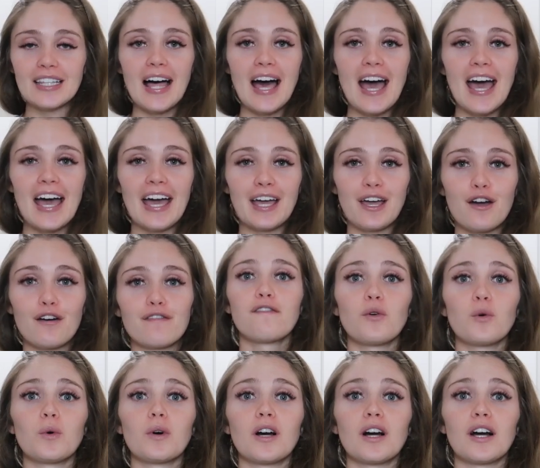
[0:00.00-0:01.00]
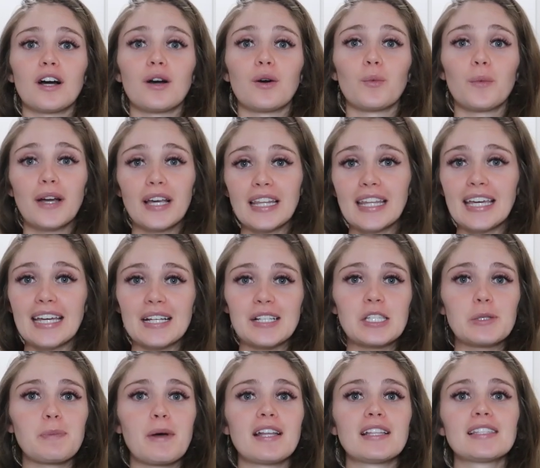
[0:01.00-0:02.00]
leg for really
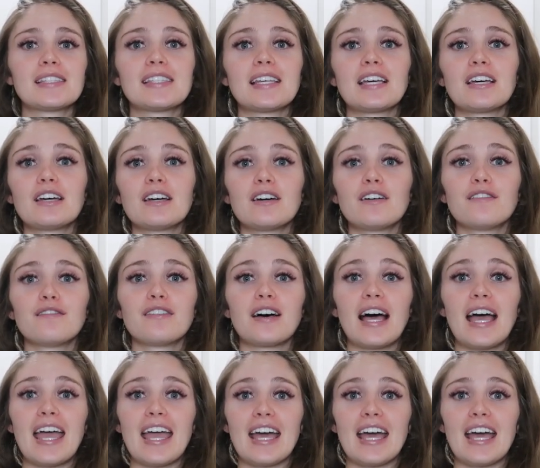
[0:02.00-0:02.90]
expensive